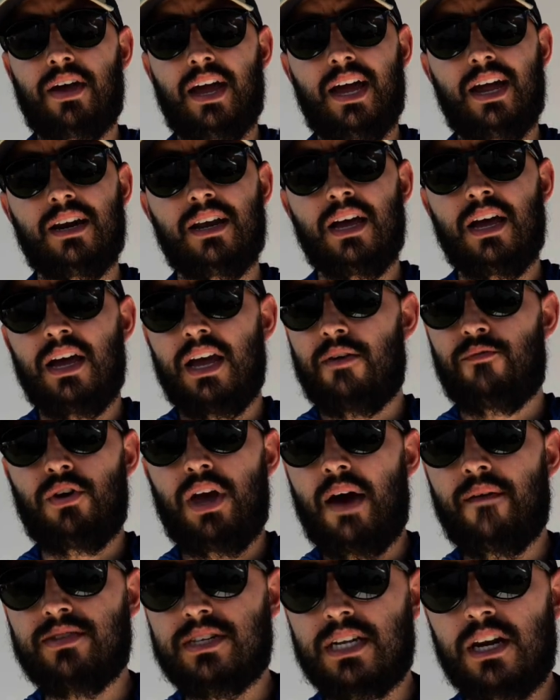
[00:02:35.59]
And if you
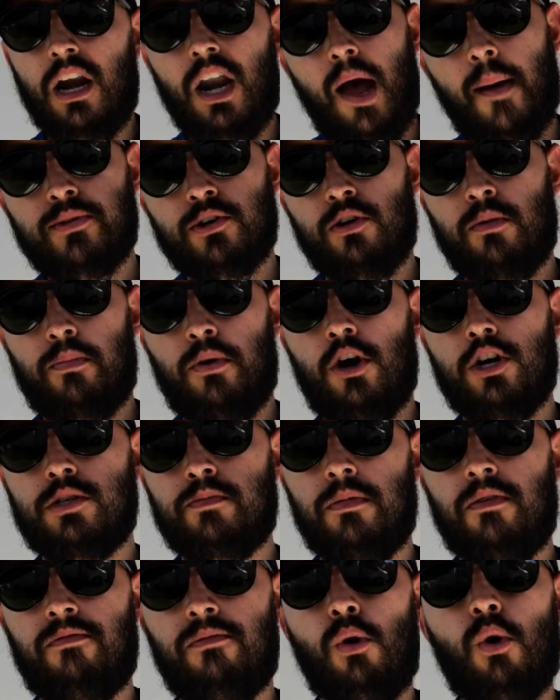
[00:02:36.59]
haven't seen a lobster in
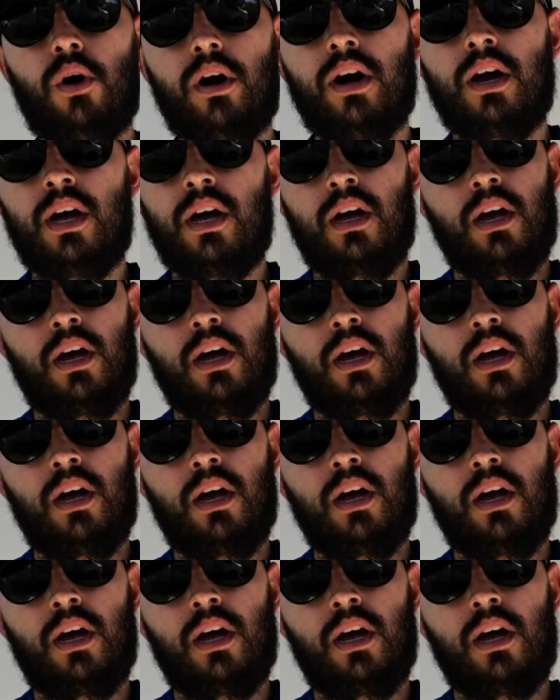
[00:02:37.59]
person before,